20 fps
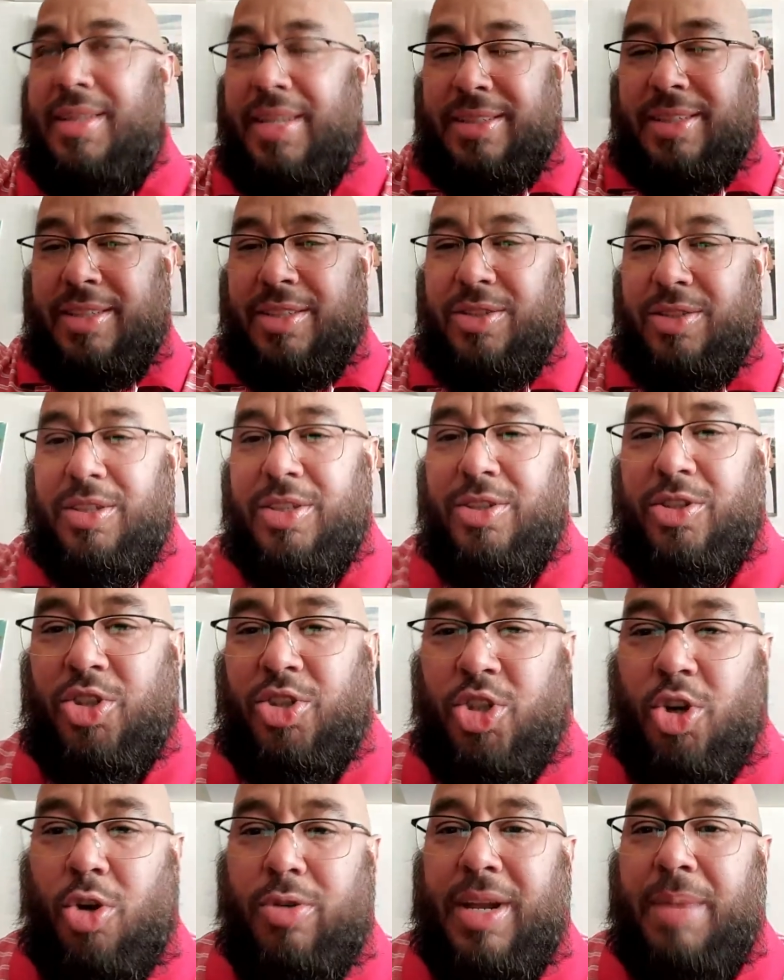There's this
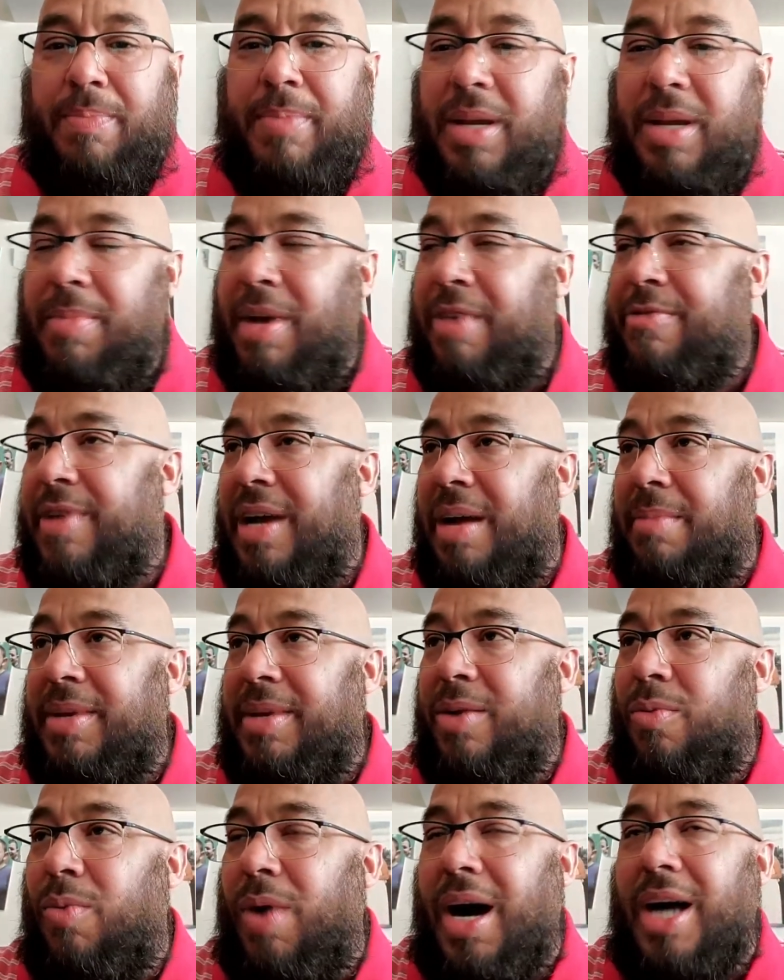show that me and my
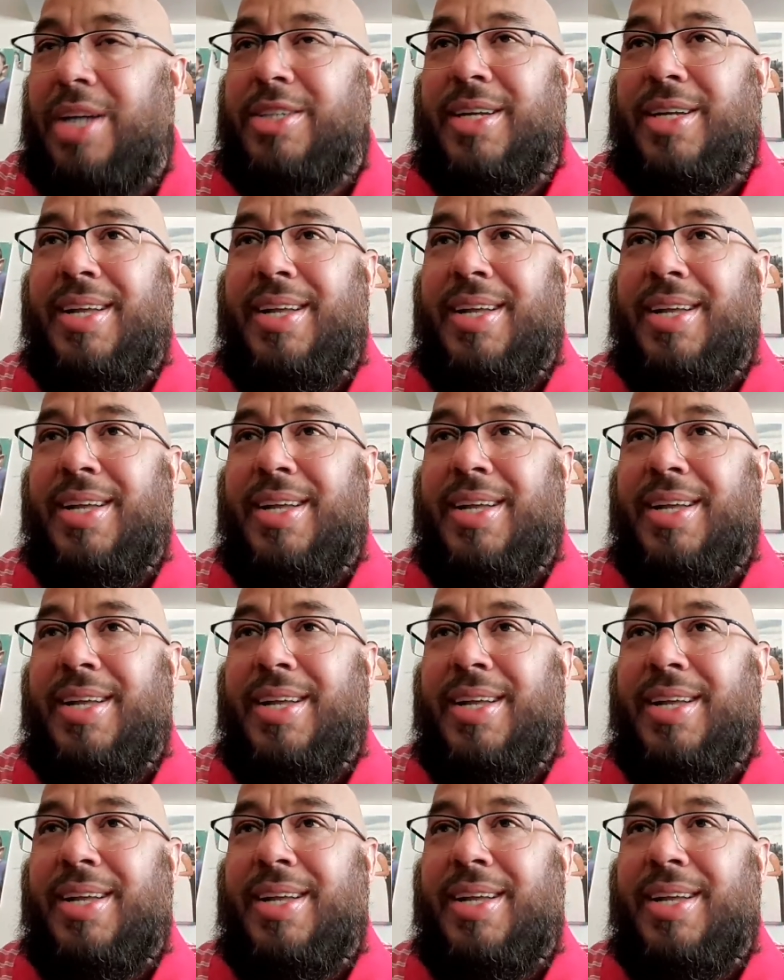family watch,